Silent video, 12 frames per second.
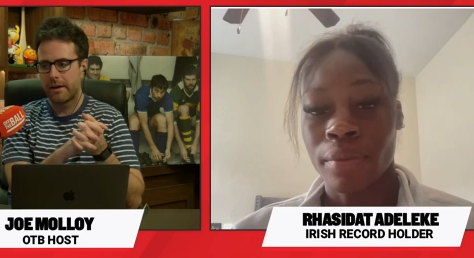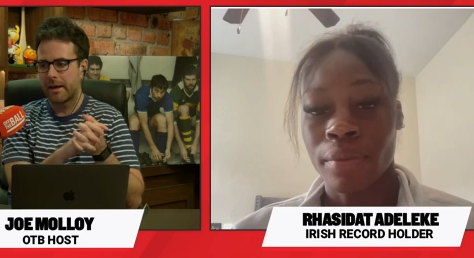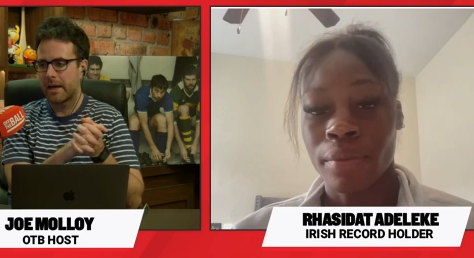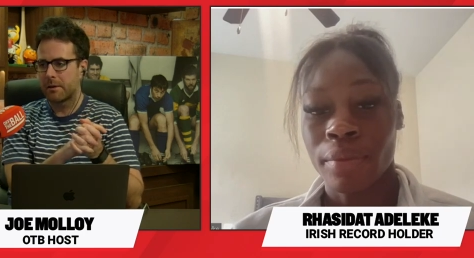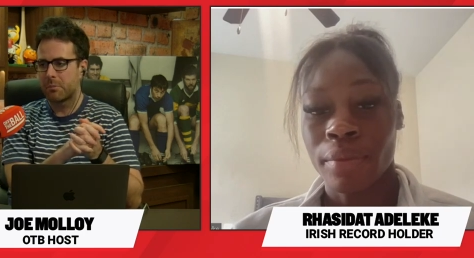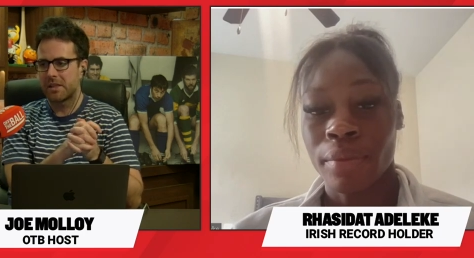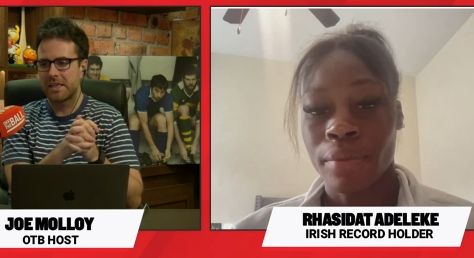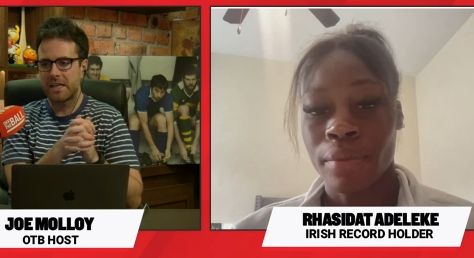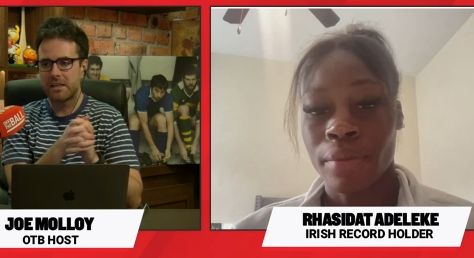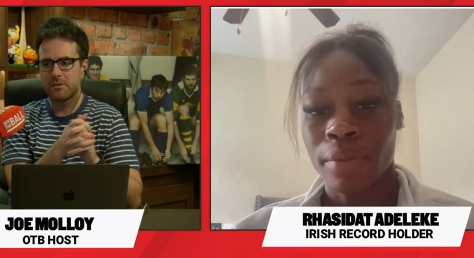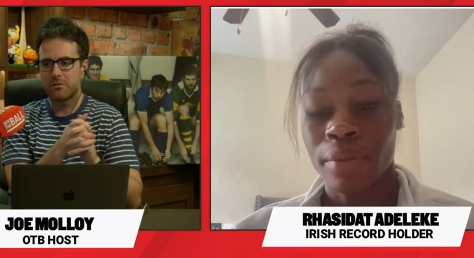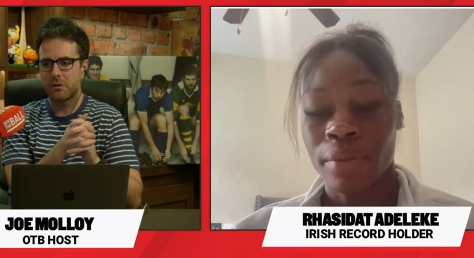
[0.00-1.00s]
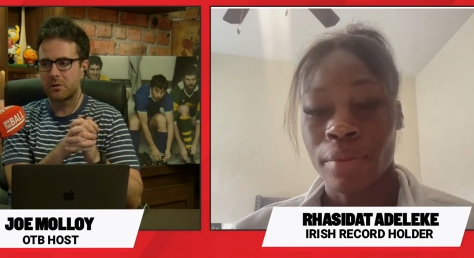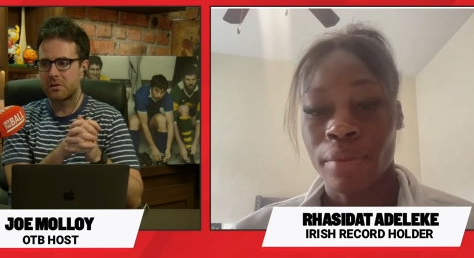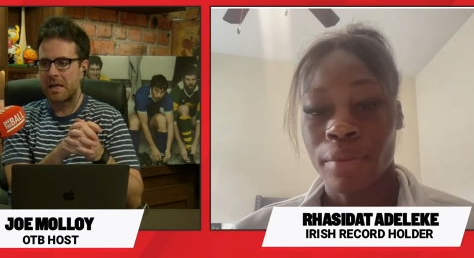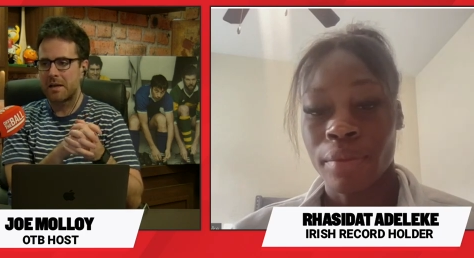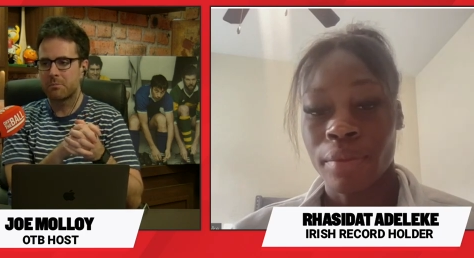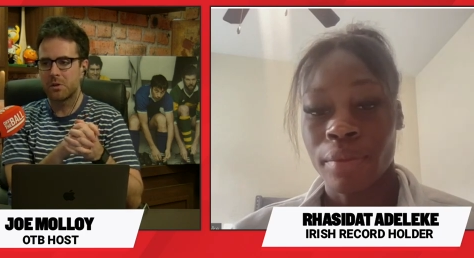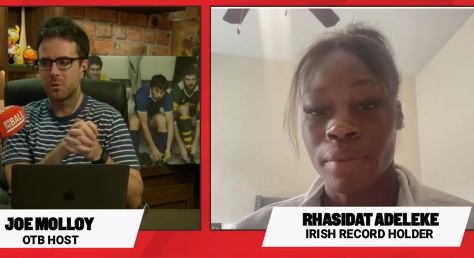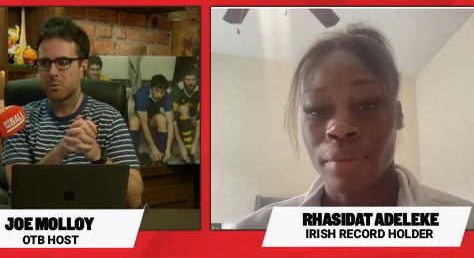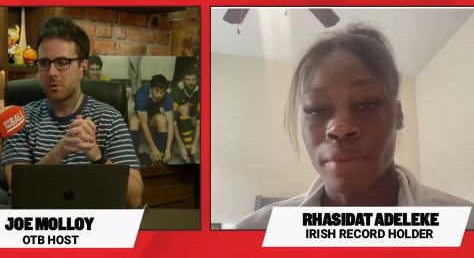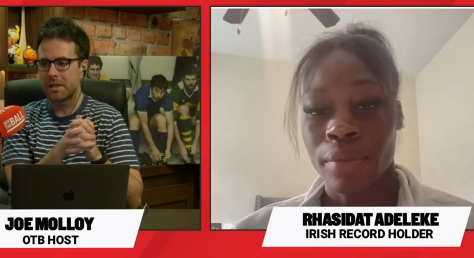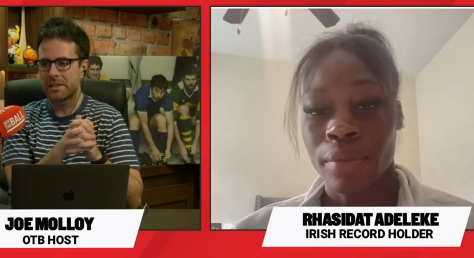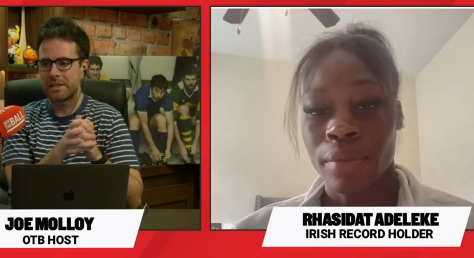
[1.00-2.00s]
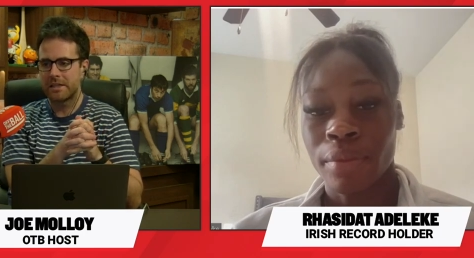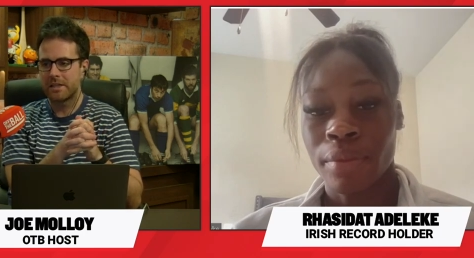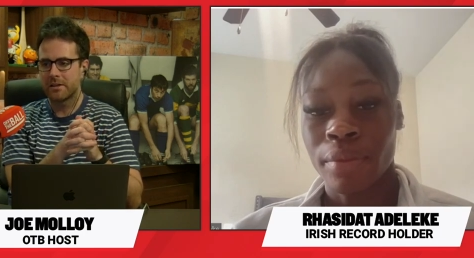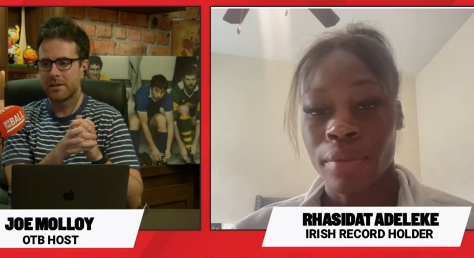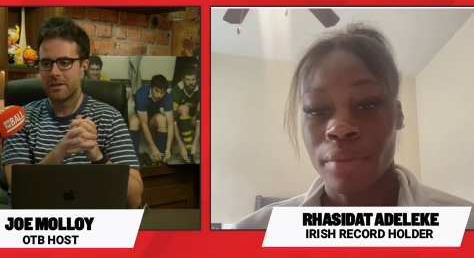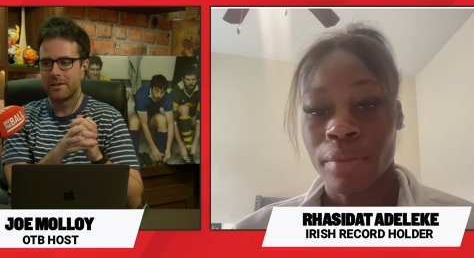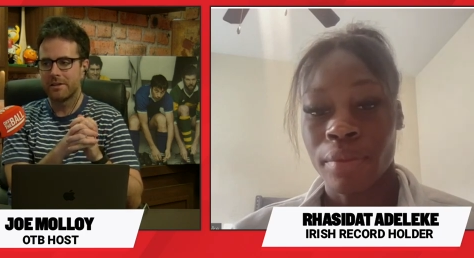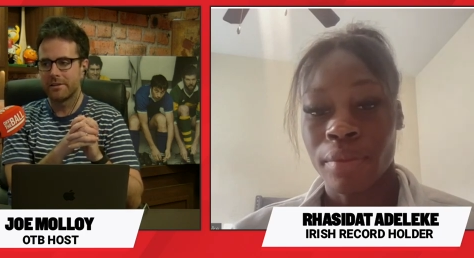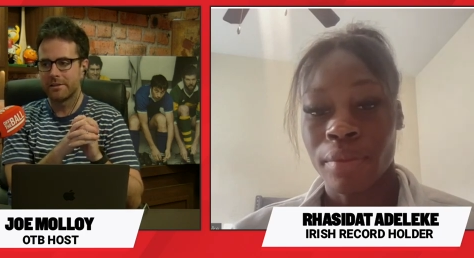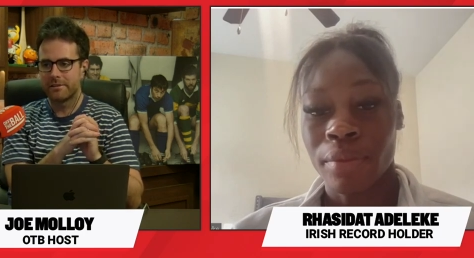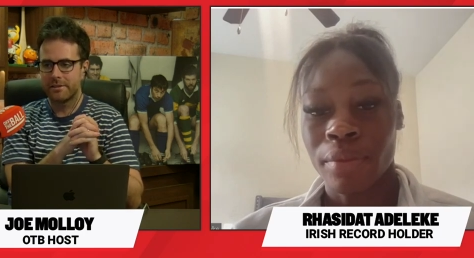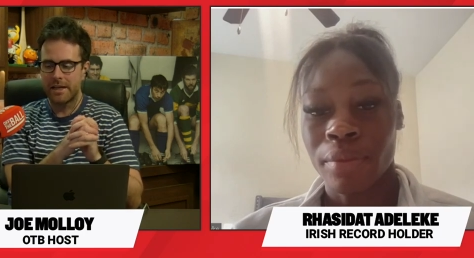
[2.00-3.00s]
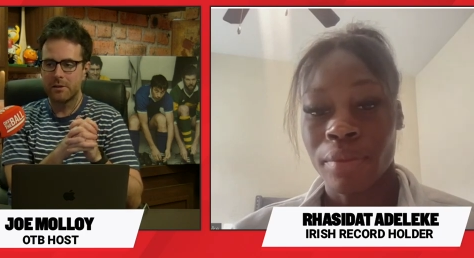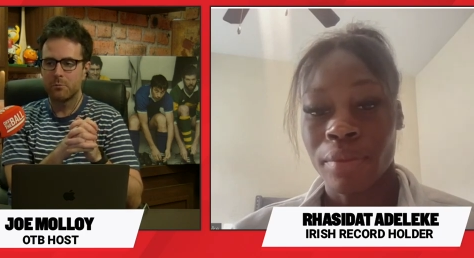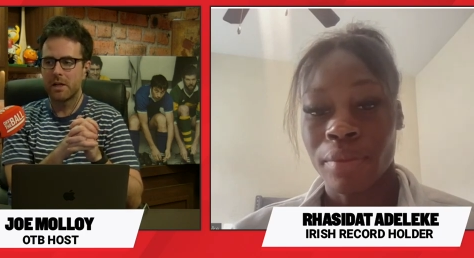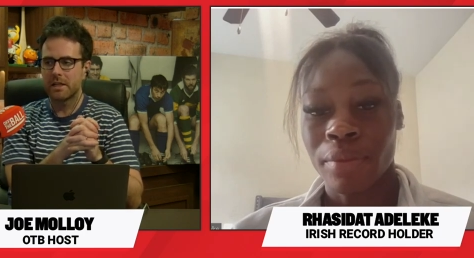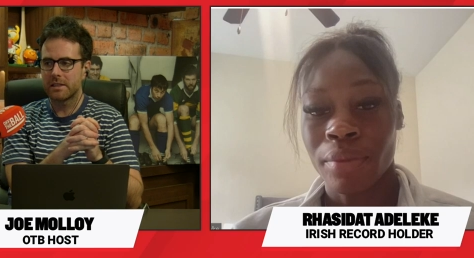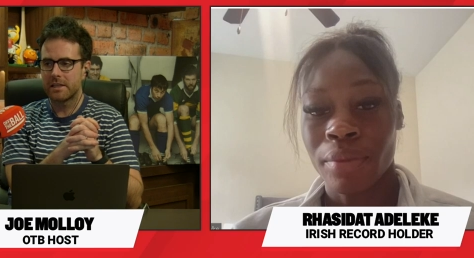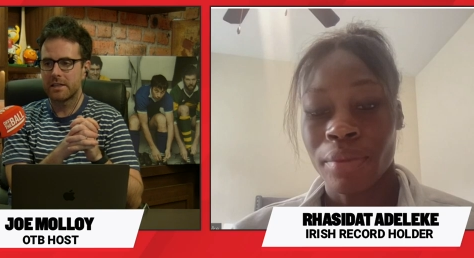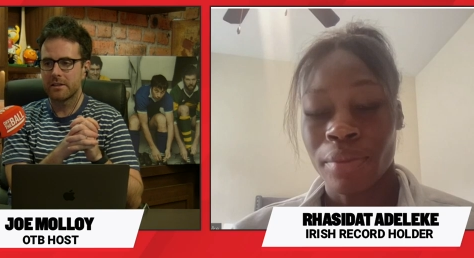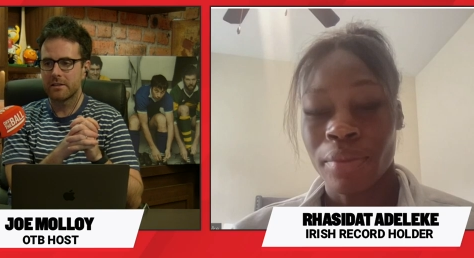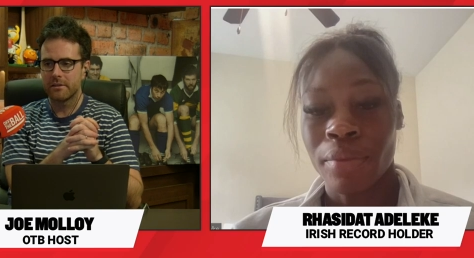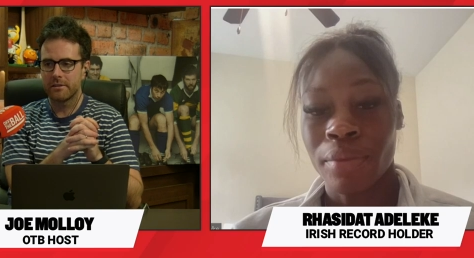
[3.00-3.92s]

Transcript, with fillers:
Speaker 1: uh, by the end of the first lap, you were well clear you stayed well clear,